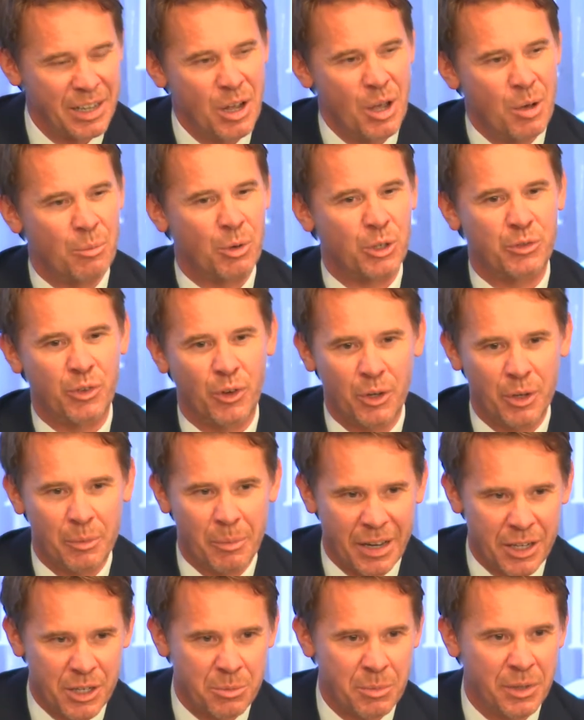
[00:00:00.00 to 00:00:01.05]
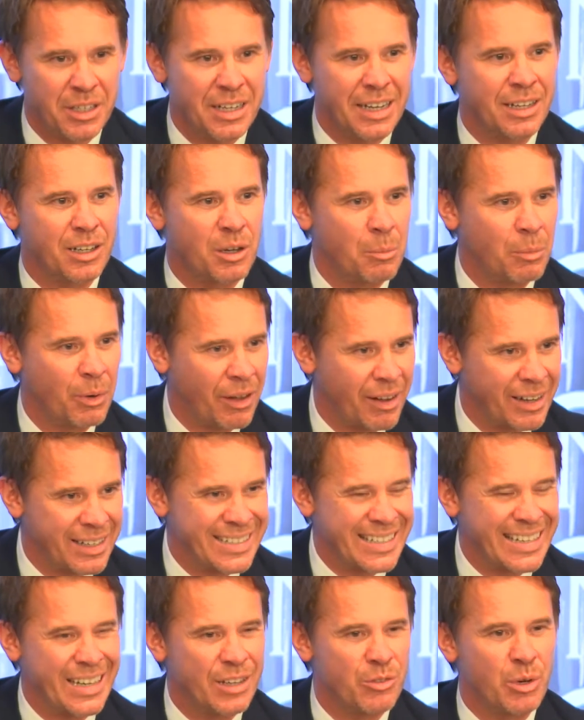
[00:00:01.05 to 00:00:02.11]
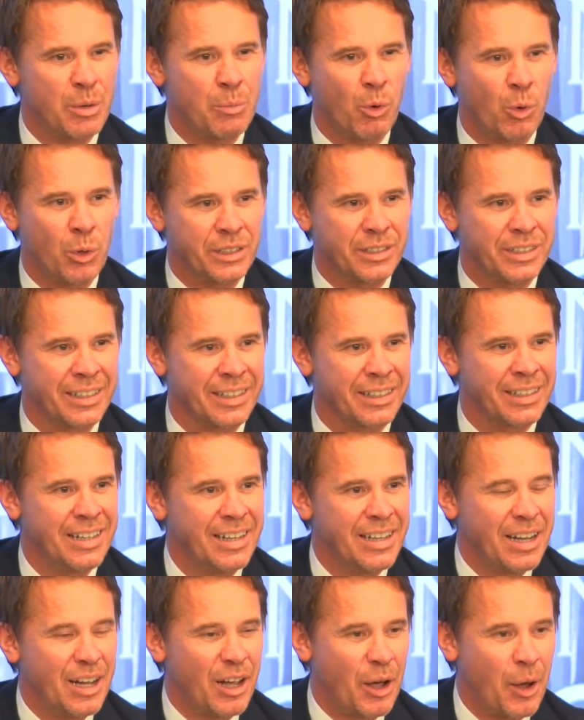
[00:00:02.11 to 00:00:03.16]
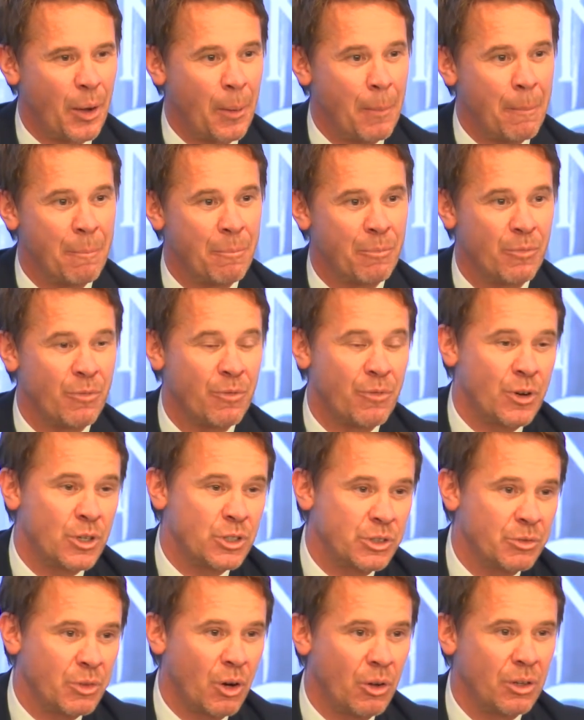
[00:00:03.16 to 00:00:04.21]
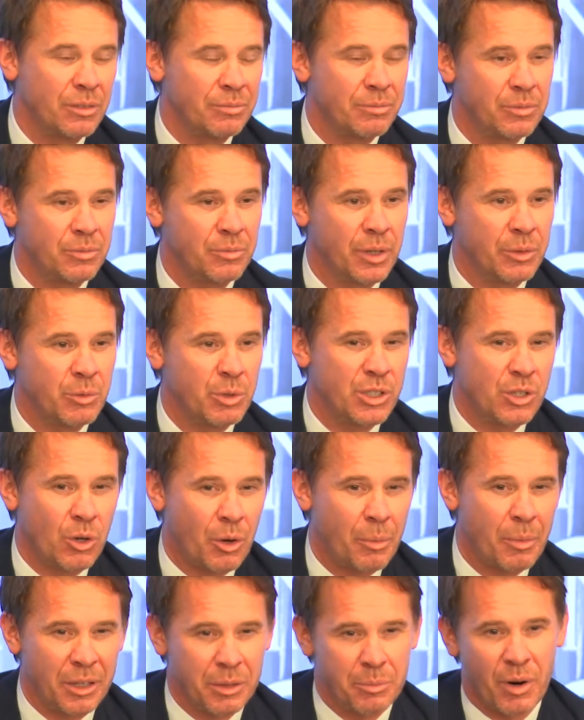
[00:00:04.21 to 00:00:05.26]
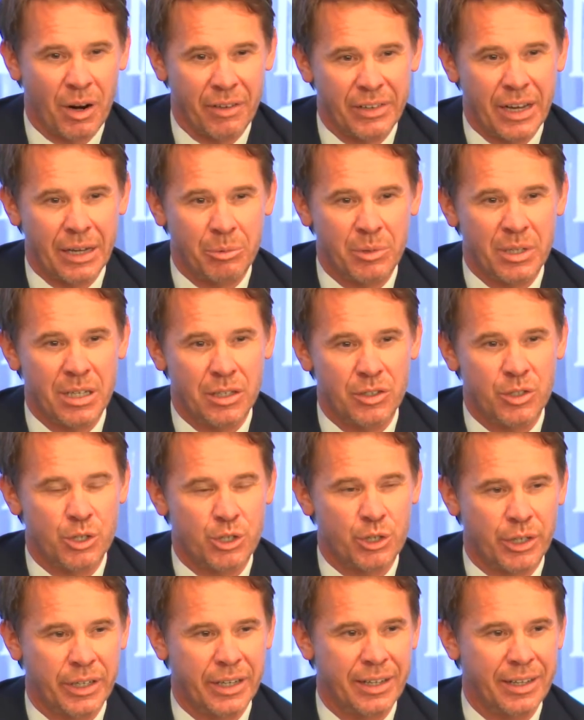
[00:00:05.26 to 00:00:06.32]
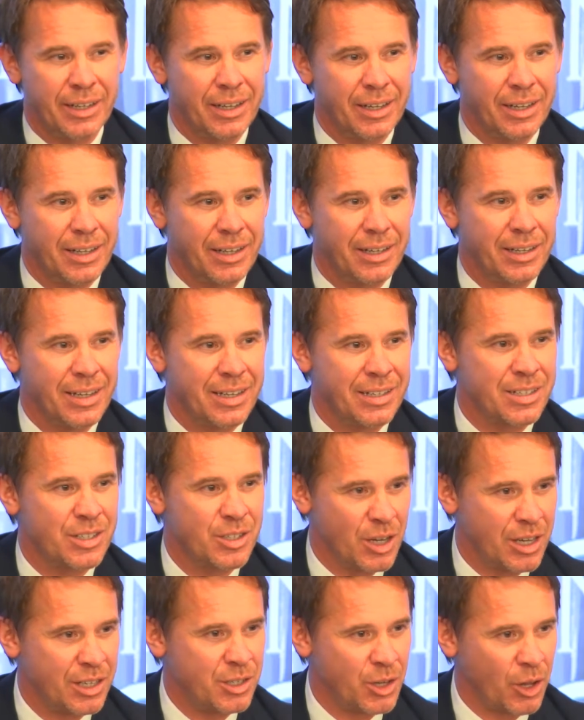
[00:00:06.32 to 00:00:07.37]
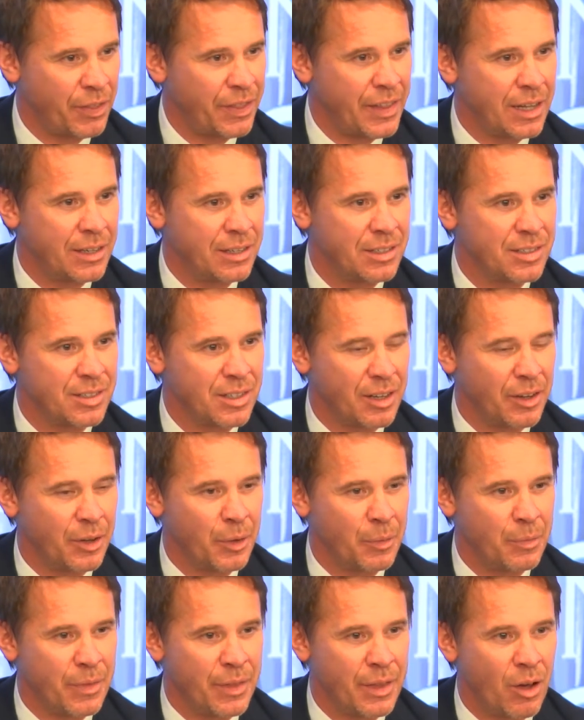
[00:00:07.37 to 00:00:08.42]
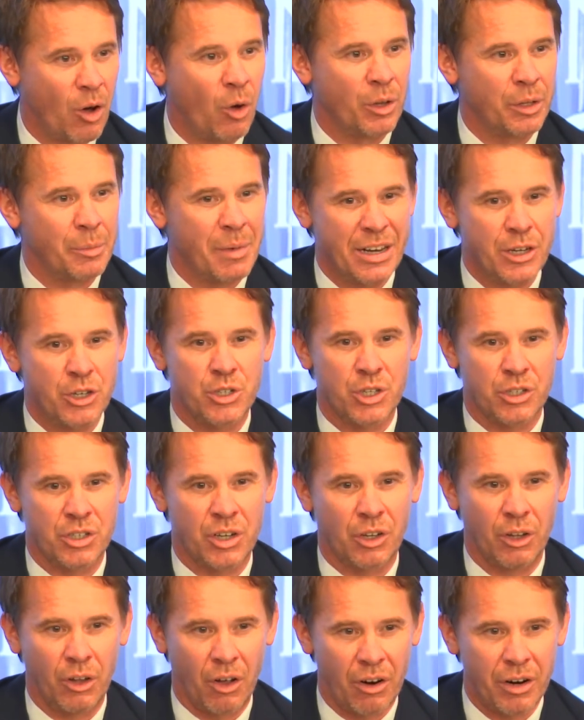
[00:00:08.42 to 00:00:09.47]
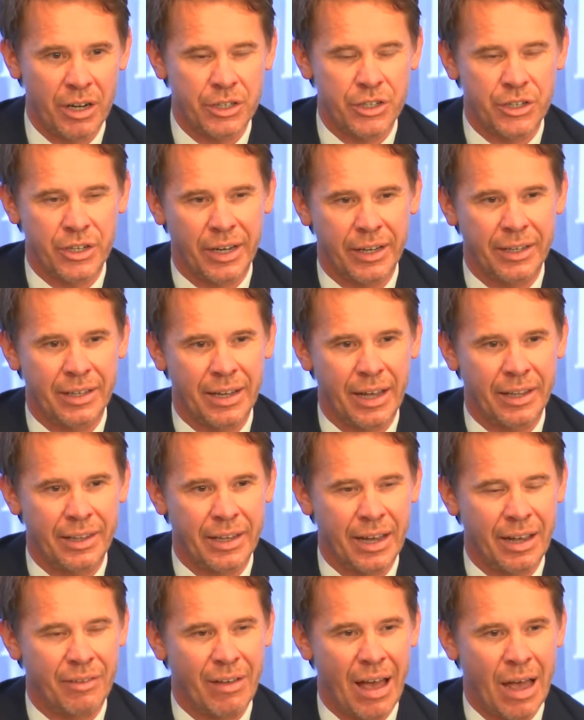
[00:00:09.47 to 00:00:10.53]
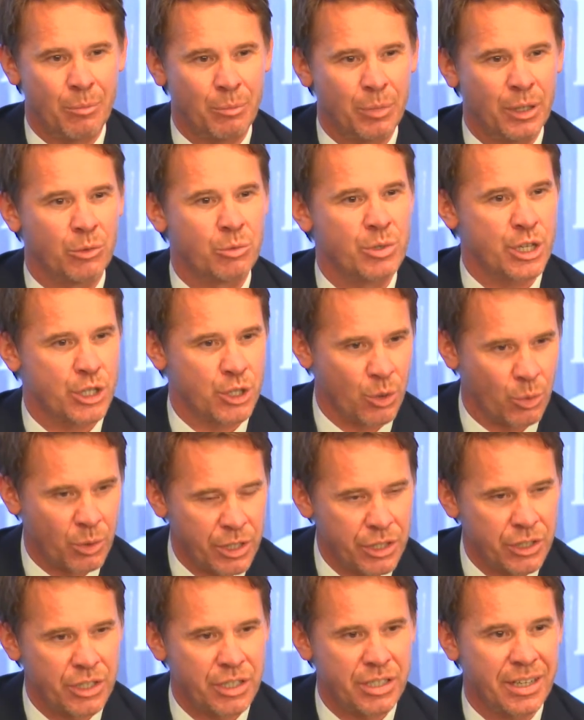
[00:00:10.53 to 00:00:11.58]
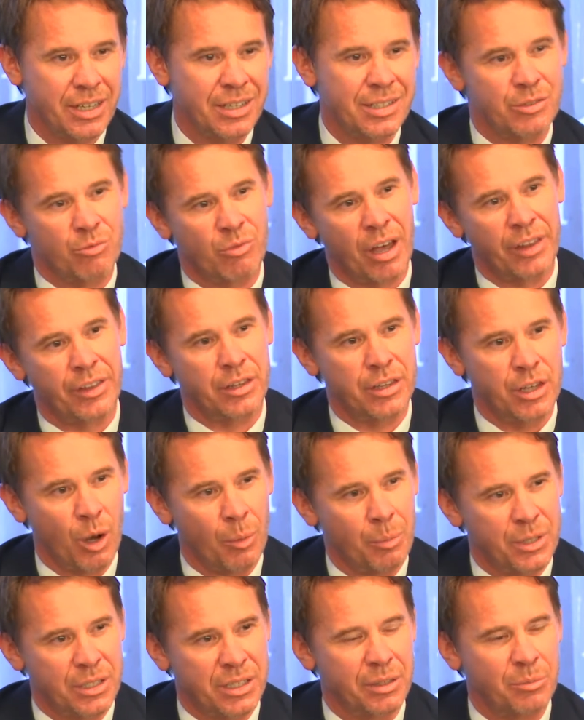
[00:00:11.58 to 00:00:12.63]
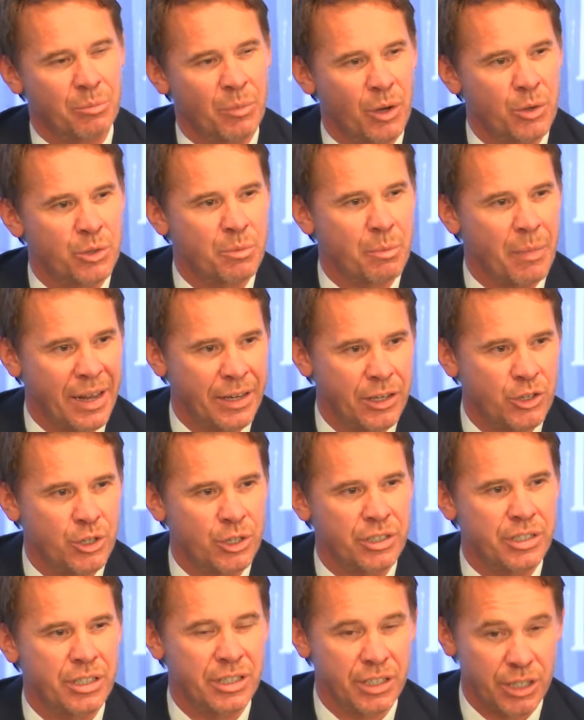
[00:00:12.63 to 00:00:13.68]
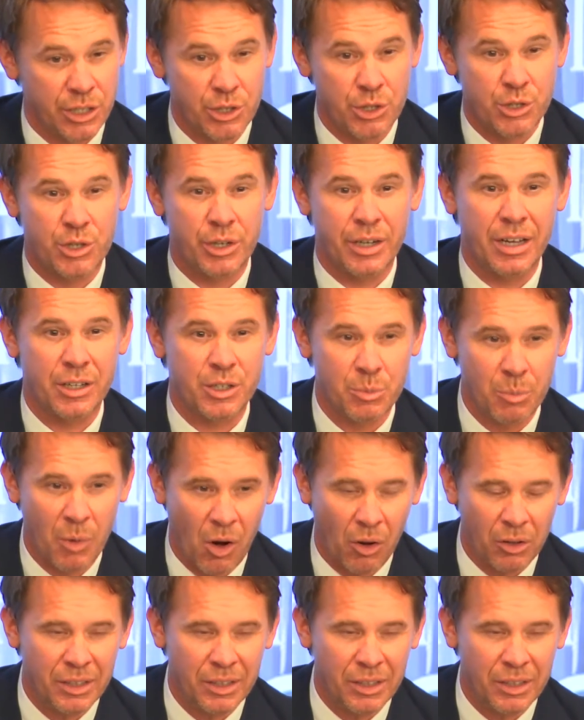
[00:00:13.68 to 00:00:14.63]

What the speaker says: portfolio management, in compliance, in reporting? First of all, when we talk about the private equity industry, it's not that all the managers are large and they have ample resources. It's rather the opposite. Most managers in the industry are small